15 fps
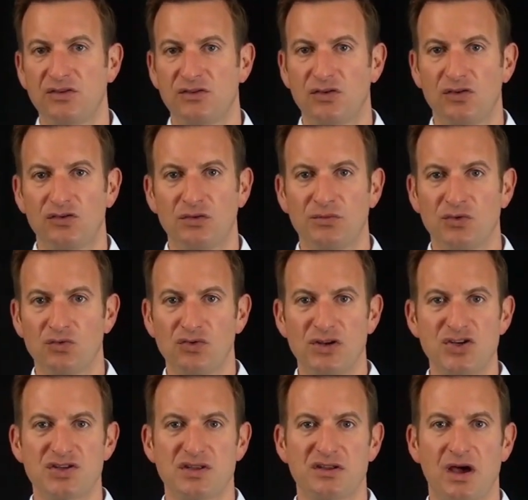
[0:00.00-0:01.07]
the system to
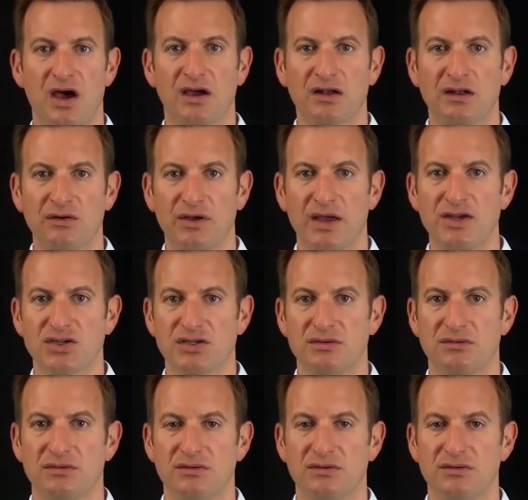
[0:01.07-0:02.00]
reach the target location.